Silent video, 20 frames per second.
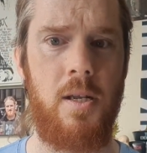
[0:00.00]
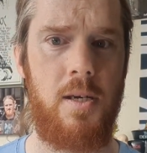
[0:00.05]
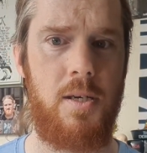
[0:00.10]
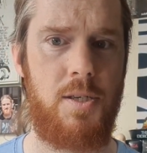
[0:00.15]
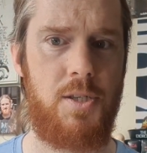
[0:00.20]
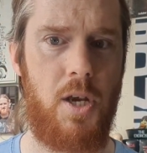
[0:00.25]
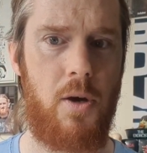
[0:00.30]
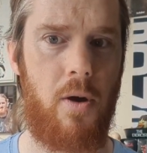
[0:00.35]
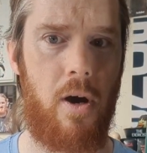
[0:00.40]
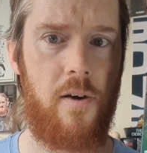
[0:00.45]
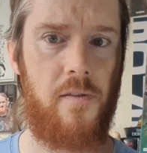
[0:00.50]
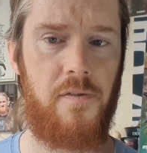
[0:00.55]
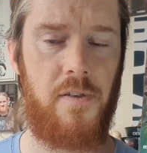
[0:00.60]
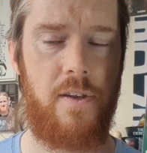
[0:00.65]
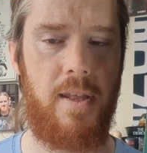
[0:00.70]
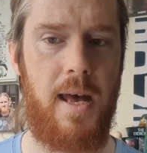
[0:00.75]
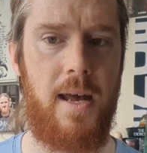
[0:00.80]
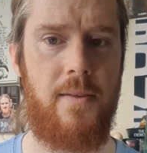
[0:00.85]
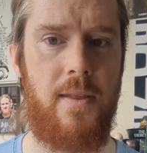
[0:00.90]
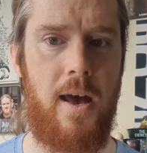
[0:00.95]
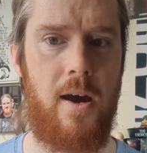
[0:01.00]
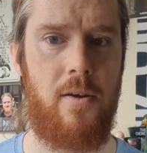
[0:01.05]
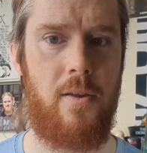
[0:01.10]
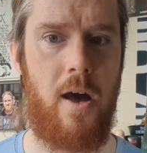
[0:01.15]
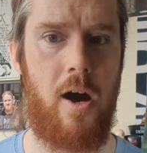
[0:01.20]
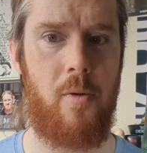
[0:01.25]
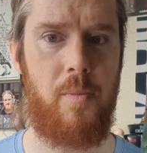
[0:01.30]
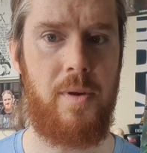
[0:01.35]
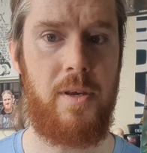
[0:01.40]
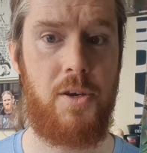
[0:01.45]
So hopefully
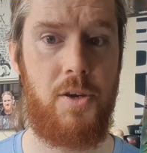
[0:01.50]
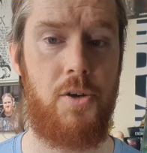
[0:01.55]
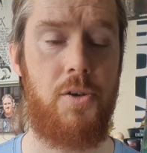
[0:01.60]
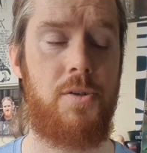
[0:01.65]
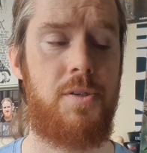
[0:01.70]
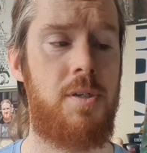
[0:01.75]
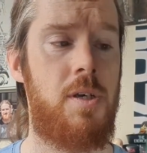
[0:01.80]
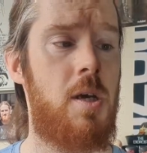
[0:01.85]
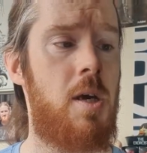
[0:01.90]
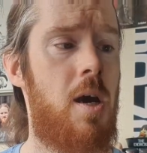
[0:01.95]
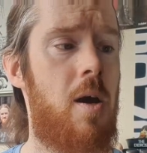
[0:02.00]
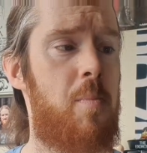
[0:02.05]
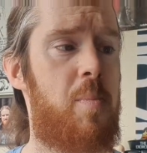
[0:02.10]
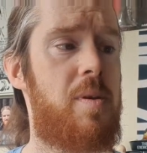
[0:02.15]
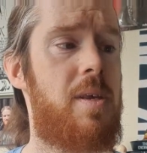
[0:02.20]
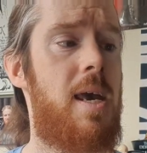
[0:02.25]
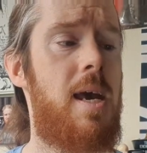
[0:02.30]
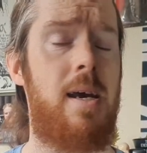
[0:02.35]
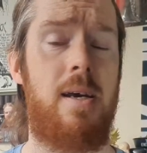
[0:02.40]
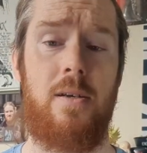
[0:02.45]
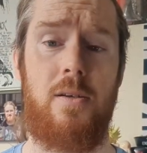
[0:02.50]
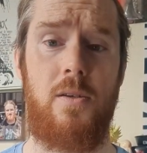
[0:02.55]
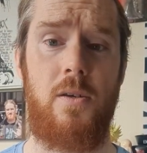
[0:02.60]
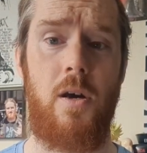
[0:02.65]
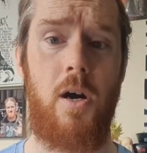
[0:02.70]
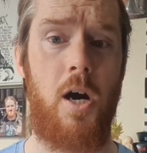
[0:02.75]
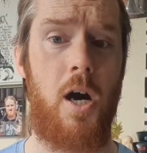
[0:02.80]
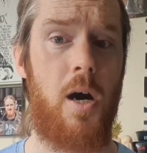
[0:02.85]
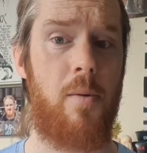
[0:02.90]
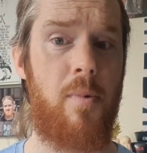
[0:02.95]
that'll be good. But yeah,
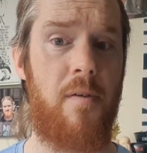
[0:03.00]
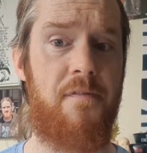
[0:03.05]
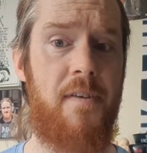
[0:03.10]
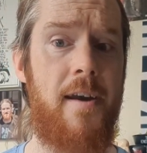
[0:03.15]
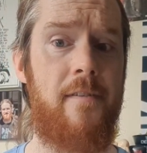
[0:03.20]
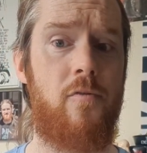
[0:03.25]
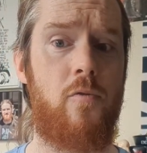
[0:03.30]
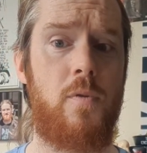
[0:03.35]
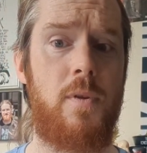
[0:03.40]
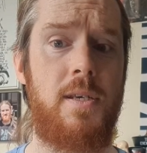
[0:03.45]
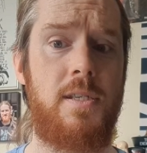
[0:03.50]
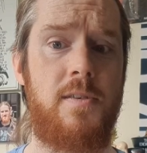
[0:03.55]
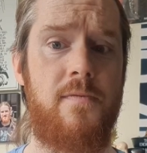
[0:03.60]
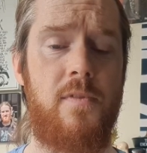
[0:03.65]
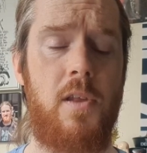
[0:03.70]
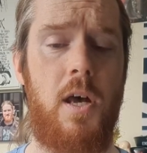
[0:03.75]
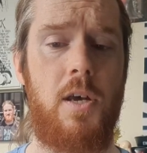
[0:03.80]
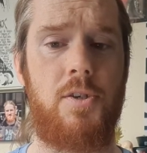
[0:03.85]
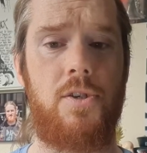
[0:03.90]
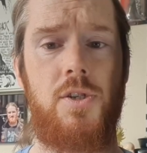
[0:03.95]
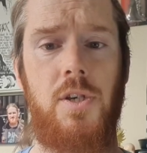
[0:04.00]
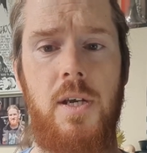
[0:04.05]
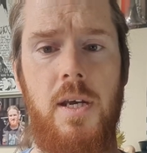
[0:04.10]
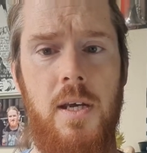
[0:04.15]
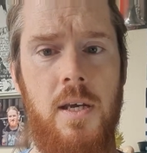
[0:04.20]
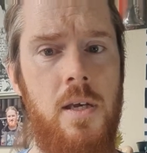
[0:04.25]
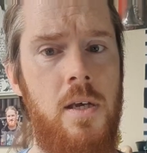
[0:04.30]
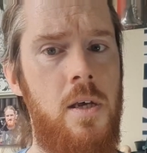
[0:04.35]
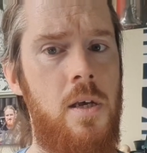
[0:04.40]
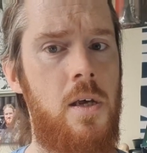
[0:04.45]
my favourite release of last year.